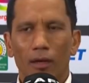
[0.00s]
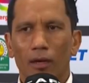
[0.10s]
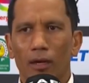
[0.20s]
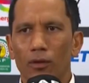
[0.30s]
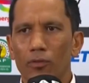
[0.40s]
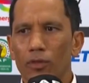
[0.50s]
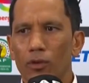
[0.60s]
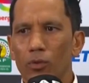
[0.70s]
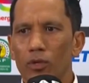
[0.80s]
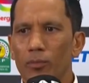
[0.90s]
I don't
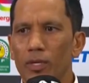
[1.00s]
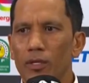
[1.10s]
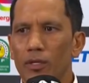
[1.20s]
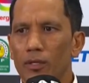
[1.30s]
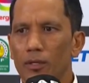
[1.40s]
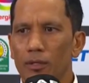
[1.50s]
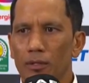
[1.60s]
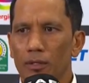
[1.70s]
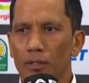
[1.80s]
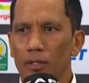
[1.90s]
think we'd be here
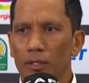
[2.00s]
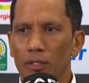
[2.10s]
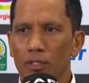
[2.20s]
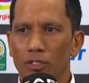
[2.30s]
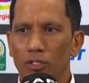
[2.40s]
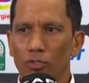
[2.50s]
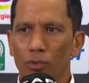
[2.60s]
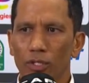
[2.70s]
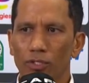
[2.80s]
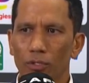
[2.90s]
in a
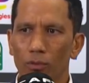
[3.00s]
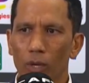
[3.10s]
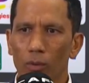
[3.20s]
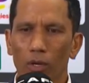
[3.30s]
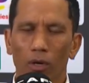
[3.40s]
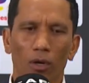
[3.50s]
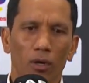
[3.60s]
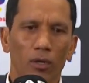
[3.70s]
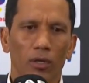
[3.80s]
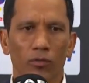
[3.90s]
situation where we
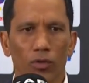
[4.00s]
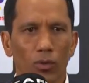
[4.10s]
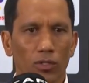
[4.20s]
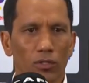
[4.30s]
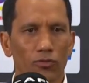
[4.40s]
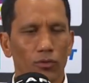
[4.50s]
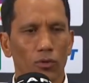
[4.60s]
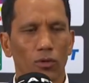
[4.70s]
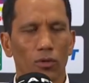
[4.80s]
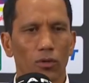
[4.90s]
are if it wasn't
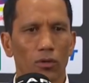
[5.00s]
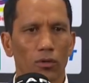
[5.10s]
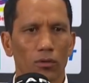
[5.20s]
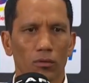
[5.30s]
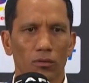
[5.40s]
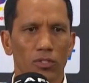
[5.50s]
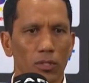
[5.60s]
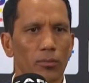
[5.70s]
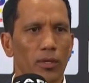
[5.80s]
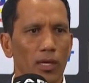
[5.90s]
for
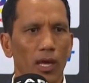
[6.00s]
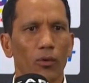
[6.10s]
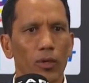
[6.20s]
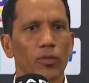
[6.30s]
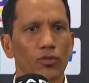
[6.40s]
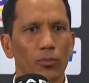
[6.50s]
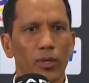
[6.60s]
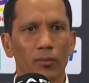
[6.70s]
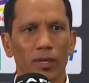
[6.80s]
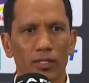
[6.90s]
Simba allowing me to
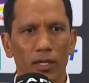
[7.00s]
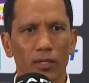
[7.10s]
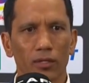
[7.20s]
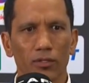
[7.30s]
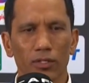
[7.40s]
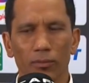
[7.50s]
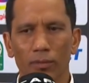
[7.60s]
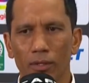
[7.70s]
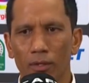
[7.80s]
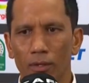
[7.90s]
bring my technical
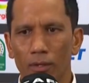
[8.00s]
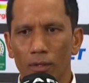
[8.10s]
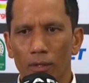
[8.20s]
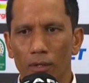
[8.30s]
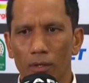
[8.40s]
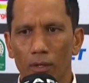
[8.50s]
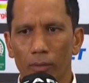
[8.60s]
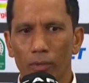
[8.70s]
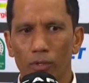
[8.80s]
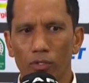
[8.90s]
team.
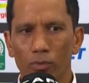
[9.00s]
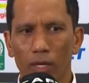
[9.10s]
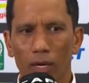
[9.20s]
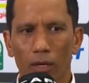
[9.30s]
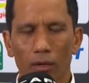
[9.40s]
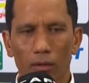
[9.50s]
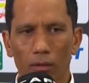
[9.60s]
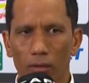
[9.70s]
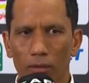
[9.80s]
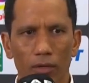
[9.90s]
Because we had
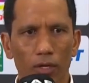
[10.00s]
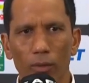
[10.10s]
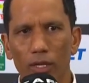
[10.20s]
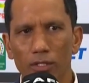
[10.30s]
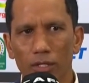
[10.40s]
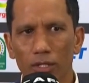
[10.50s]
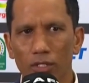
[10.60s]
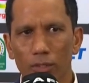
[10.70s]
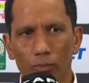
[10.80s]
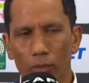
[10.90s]
3 weeks in
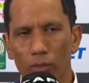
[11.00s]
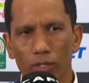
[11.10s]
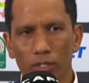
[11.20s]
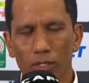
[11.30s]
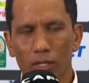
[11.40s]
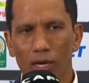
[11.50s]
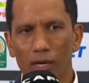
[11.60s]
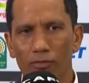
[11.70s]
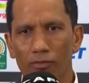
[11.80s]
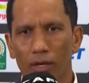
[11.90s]
Egypt when we just
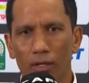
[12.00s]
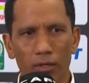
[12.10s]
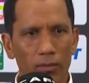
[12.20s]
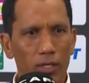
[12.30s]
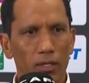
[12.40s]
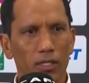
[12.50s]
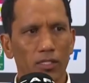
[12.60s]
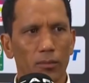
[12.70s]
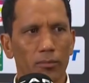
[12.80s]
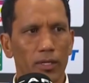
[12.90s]
arrived, and immediately
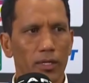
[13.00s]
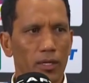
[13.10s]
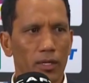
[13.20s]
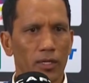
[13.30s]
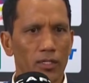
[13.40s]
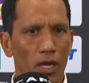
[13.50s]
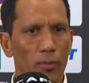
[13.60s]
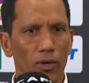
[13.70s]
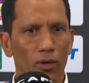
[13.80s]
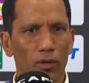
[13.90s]
Simba Day against
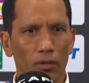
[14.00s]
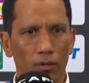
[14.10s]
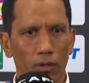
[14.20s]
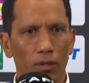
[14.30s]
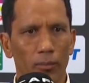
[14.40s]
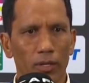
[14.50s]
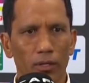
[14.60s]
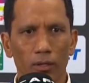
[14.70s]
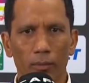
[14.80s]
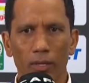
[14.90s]
APR, a
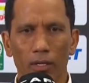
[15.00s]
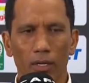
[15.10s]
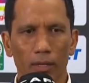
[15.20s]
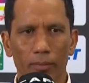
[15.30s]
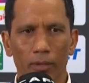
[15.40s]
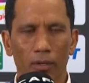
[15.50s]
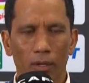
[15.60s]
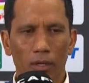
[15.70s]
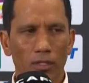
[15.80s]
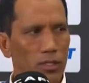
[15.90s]
big club.
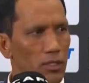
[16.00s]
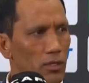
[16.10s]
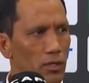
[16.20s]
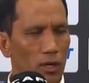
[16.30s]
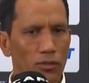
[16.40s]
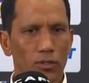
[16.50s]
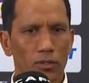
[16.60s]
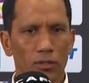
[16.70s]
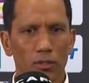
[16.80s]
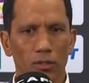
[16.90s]

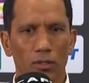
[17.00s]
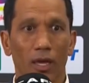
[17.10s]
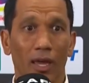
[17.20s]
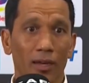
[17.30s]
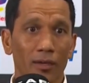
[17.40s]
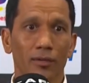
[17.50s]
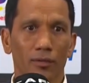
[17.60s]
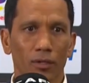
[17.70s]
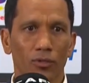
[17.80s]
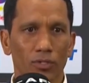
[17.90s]
60,000
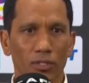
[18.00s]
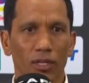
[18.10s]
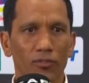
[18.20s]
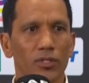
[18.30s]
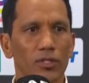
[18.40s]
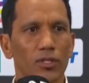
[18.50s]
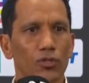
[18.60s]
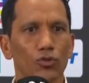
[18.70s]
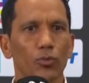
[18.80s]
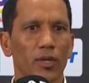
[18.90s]
and
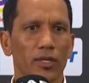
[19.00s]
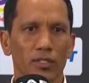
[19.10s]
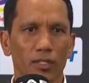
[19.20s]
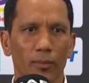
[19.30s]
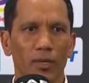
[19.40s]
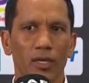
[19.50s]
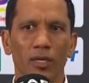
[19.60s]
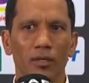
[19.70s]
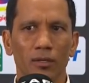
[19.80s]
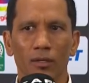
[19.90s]
17 new players coming
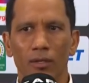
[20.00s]
in,